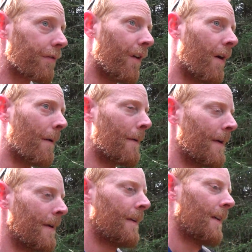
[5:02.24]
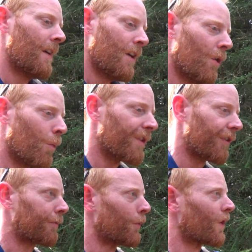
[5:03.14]
of one of
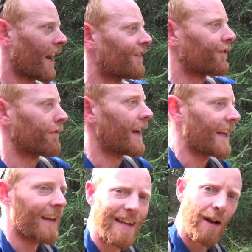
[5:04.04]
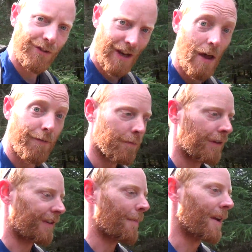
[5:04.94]
the small glens that radiates out south from
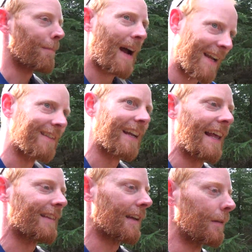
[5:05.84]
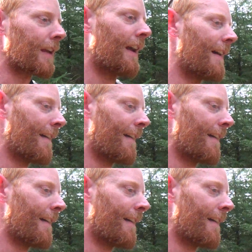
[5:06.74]
the summit and back into Glen Tilt,